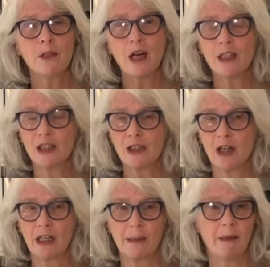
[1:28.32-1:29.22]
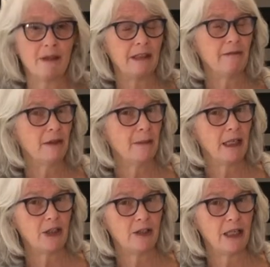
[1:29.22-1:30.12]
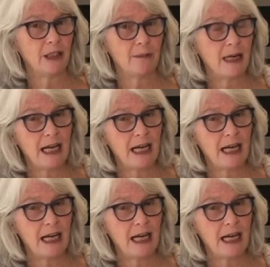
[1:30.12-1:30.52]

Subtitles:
not just talking about the inflammation that you might